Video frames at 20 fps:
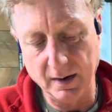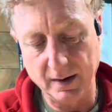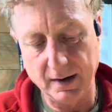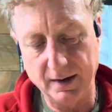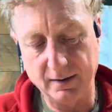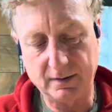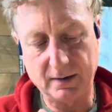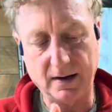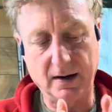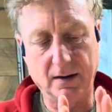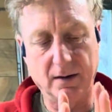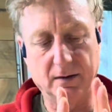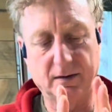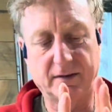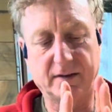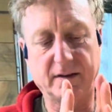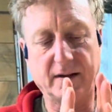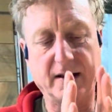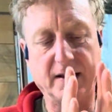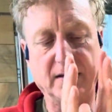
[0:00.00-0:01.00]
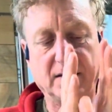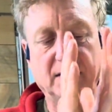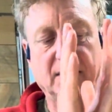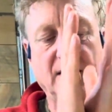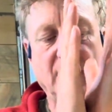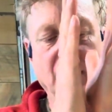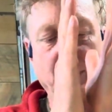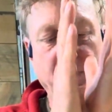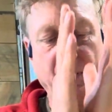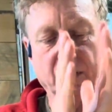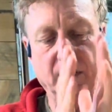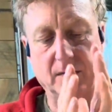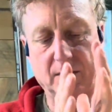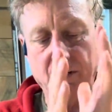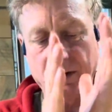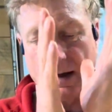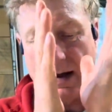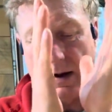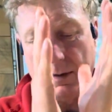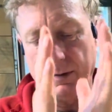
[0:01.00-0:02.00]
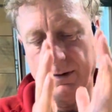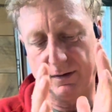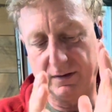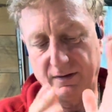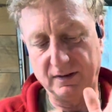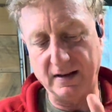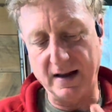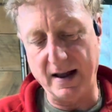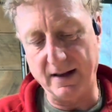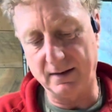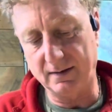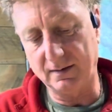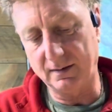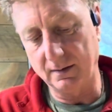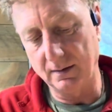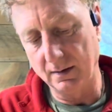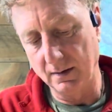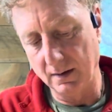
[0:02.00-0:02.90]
It's got a slight taper to how it sets,